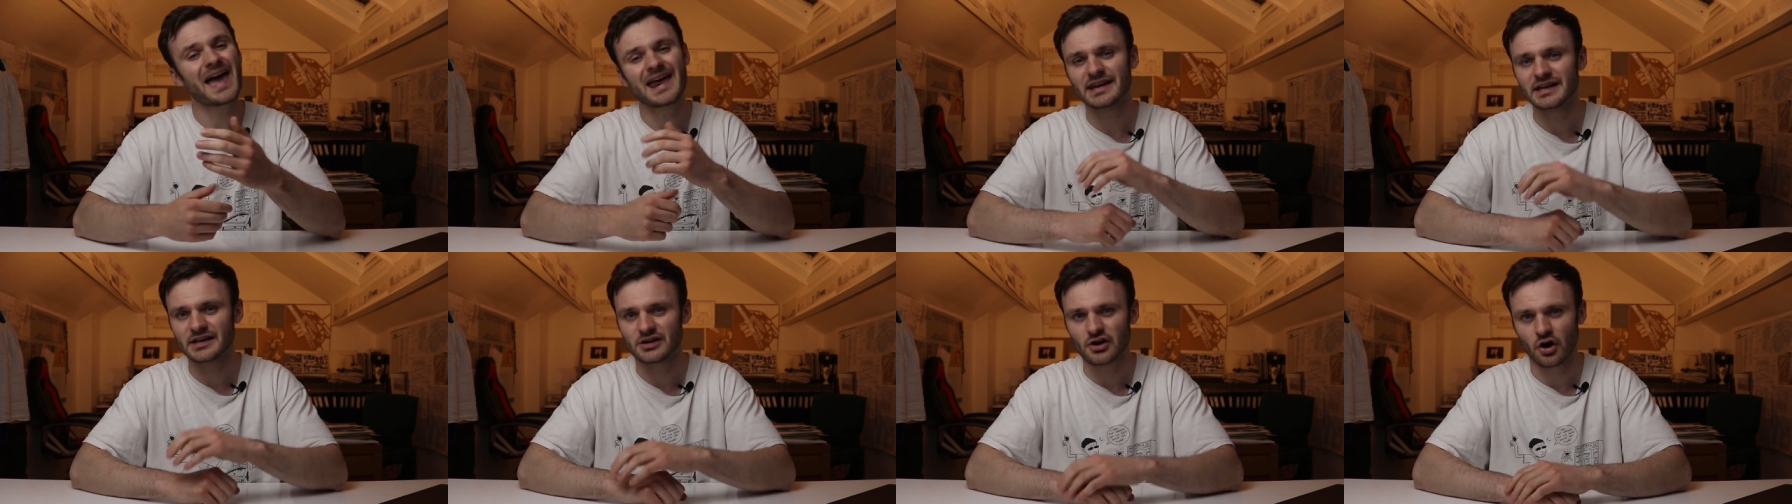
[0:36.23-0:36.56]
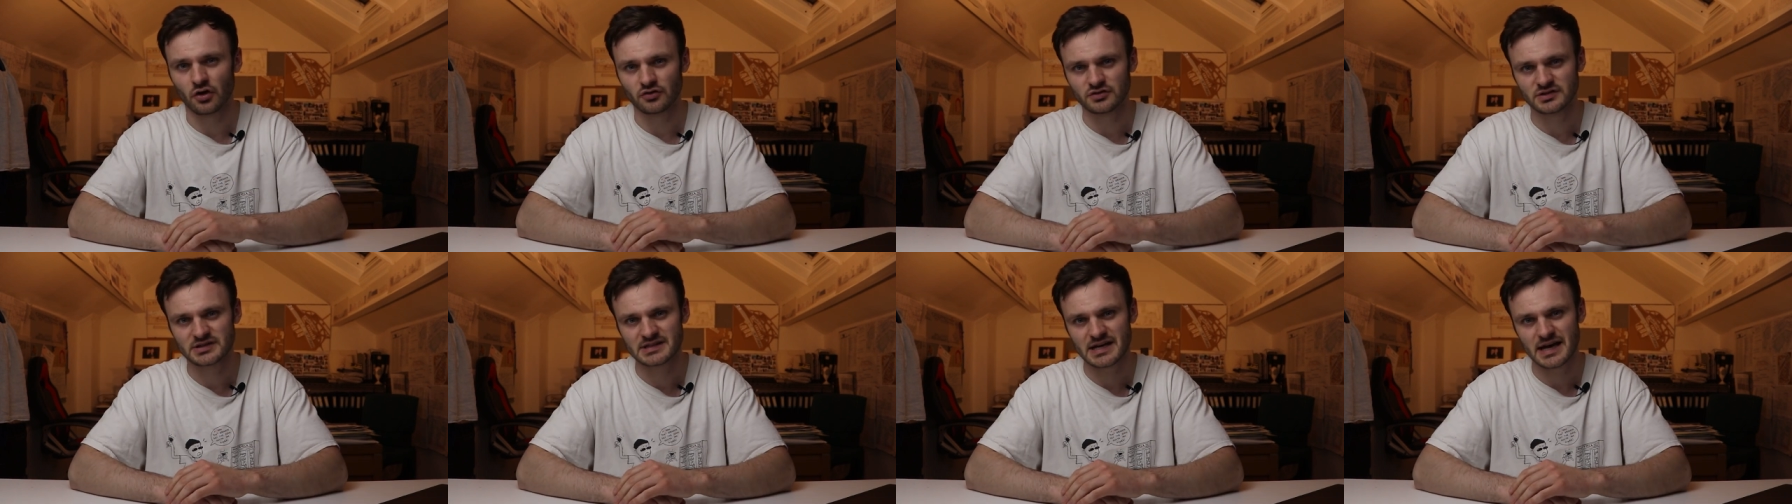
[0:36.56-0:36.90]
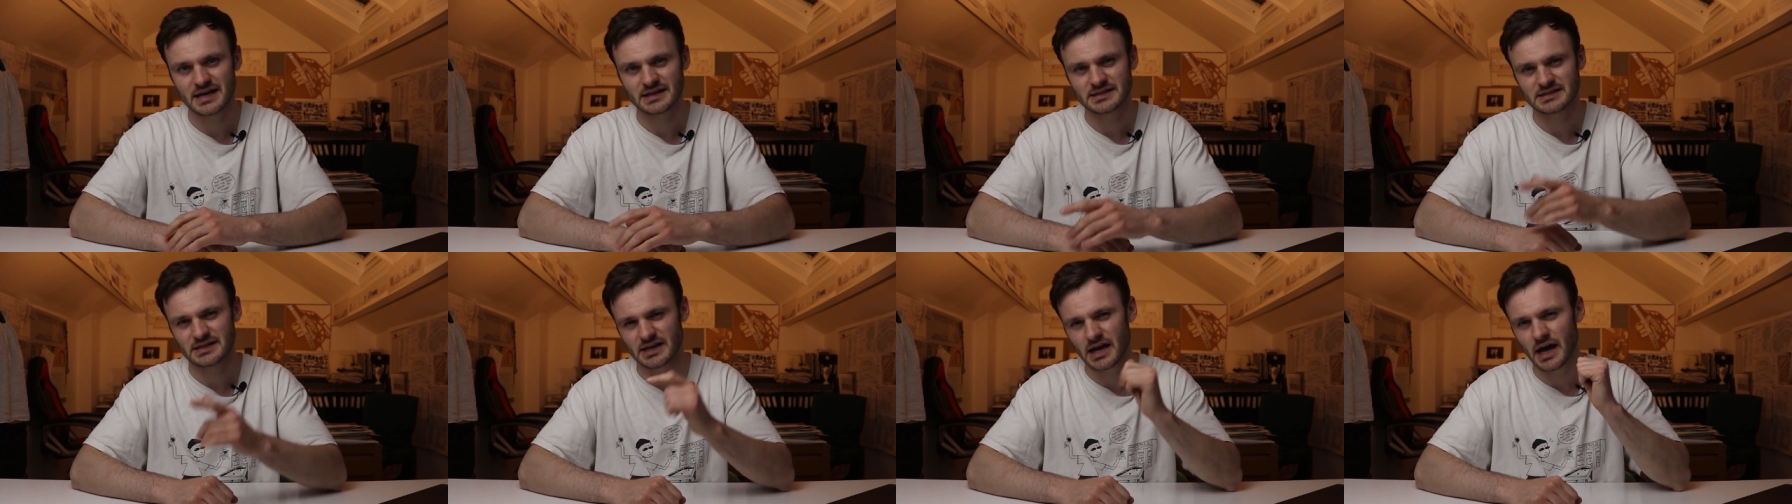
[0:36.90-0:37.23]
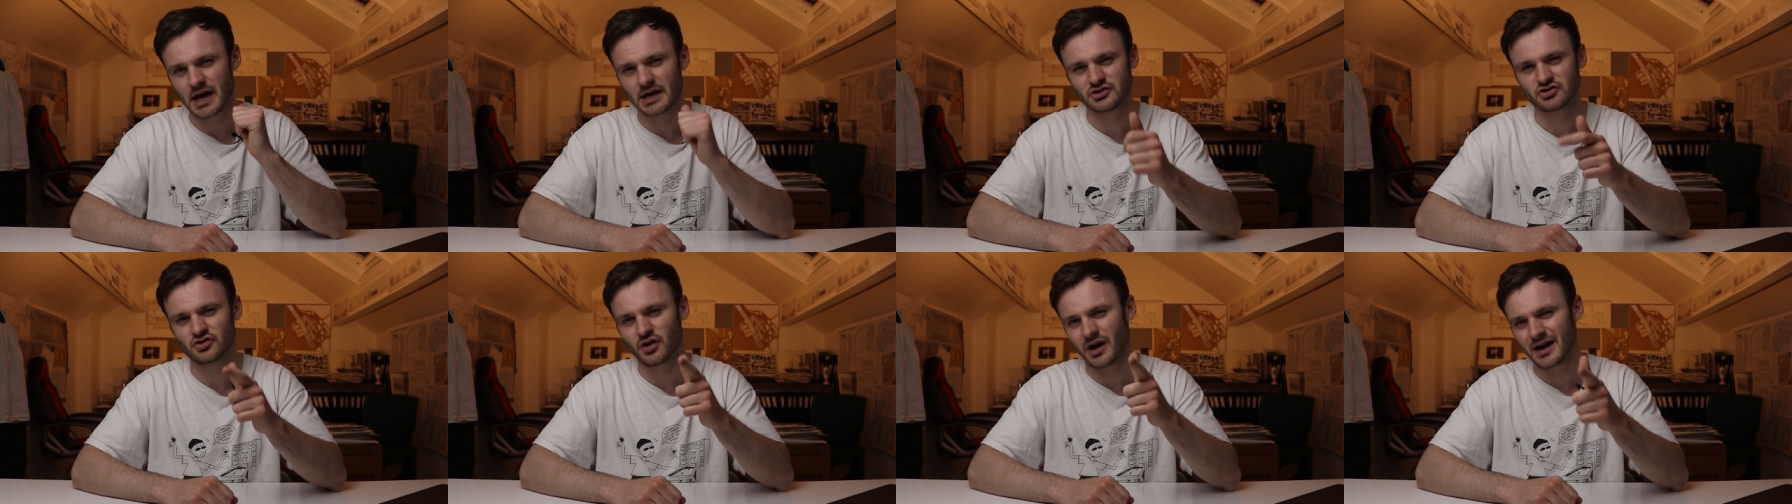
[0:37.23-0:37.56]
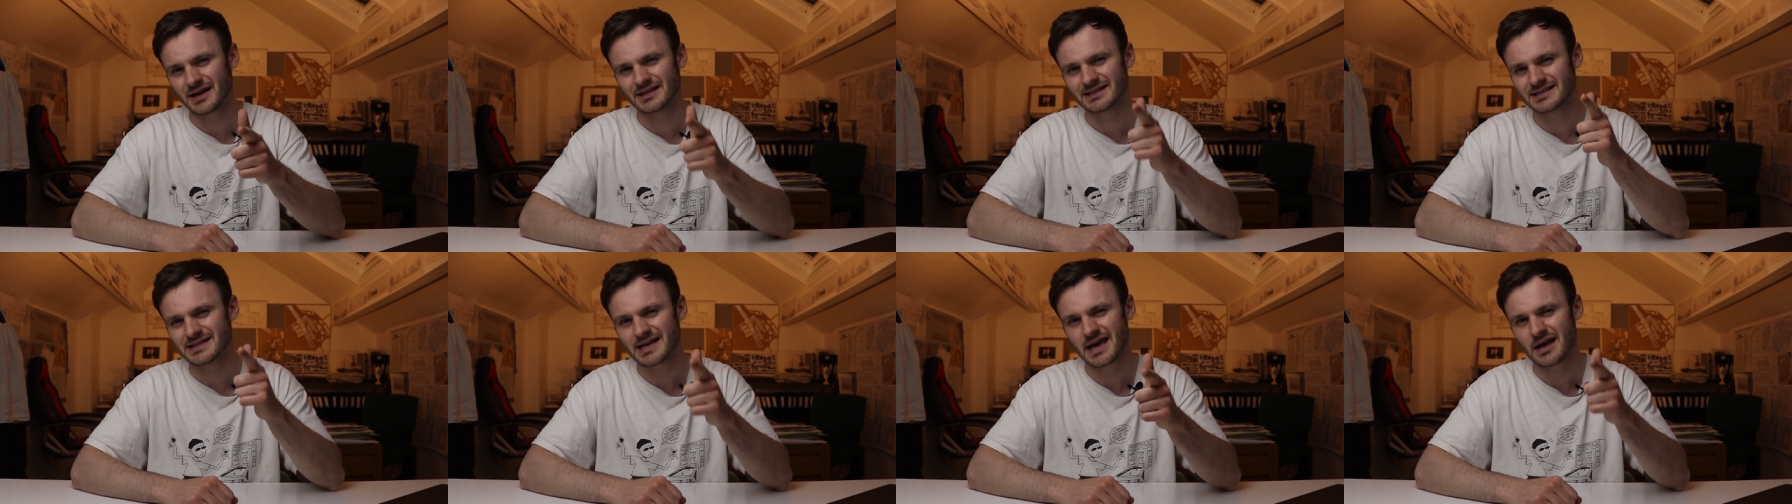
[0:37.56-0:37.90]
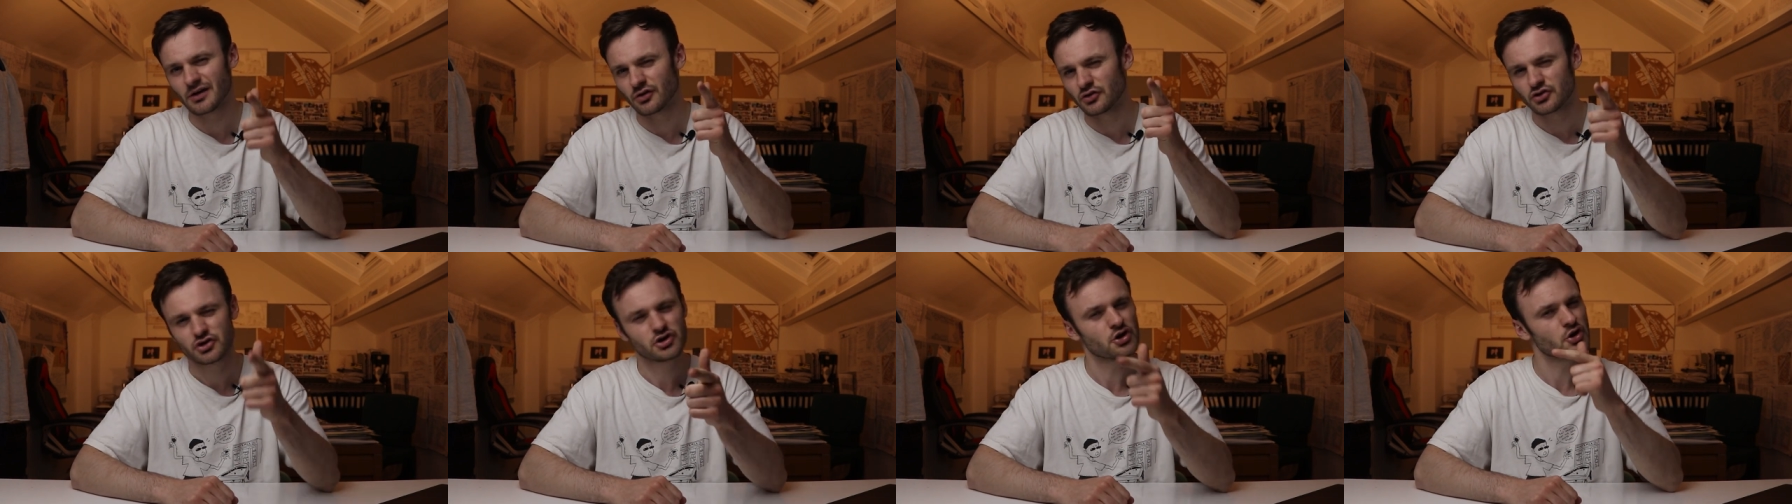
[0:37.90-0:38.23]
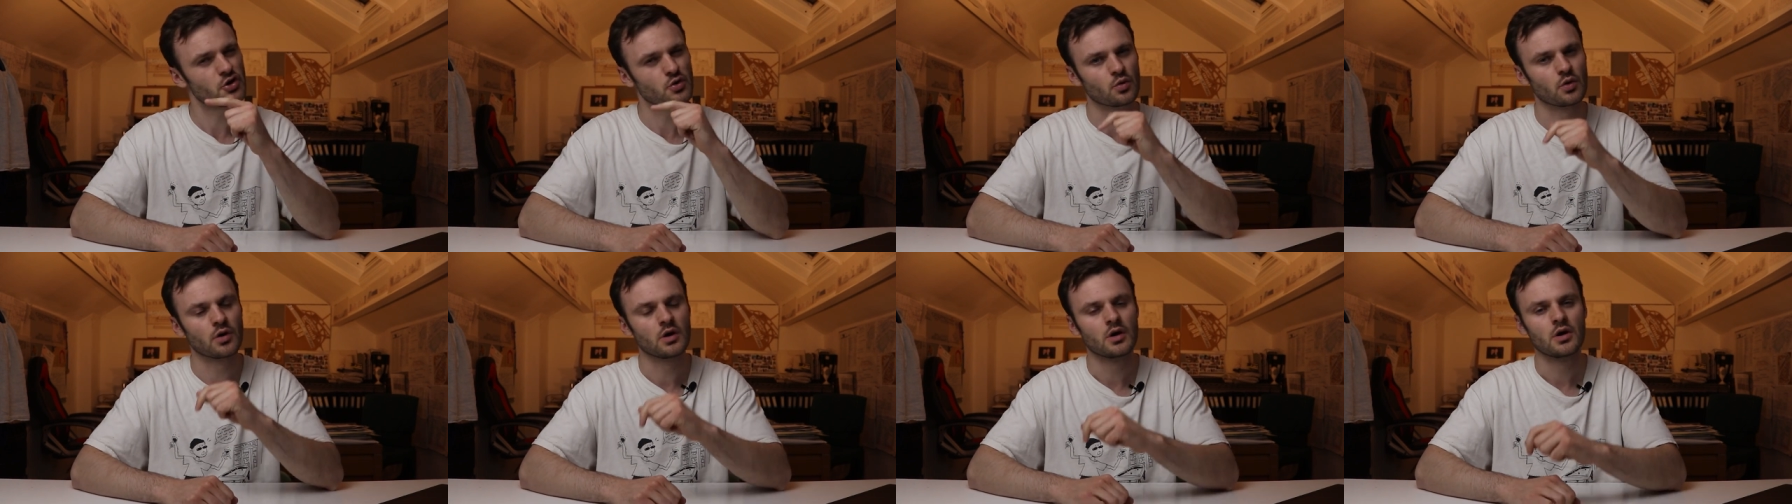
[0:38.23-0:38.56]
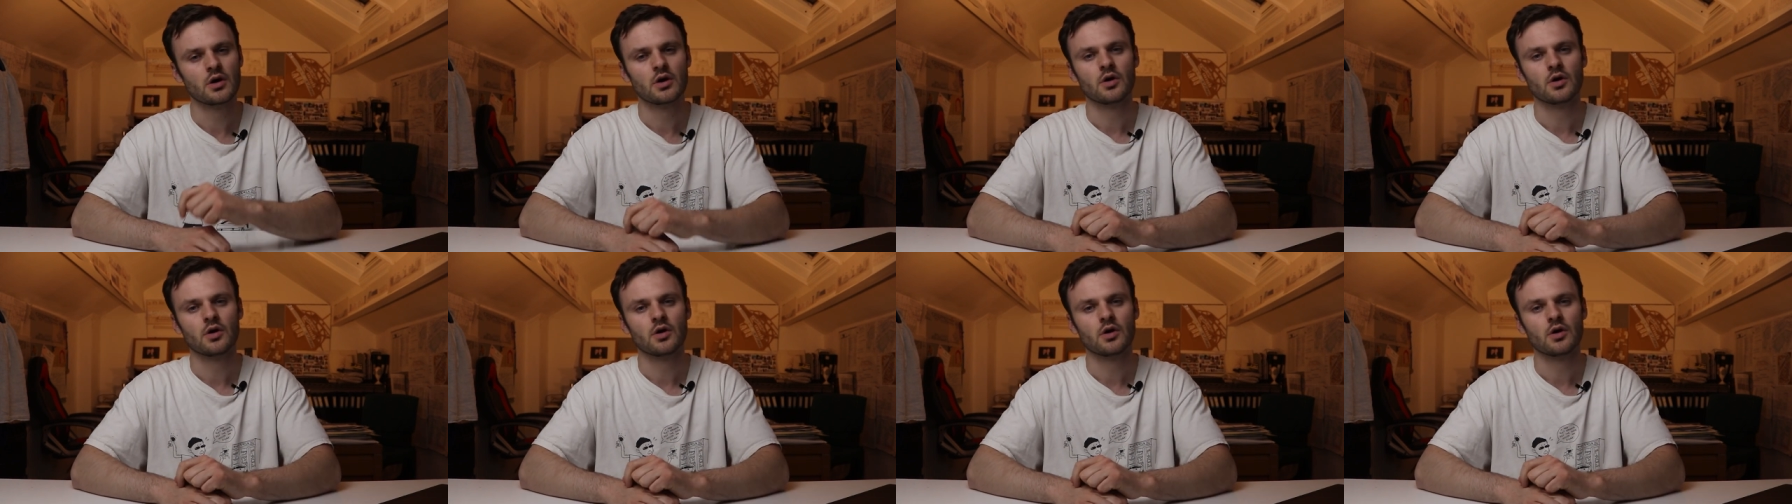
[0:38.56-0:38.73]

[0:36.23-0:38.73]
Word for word: any context, and I try and tell you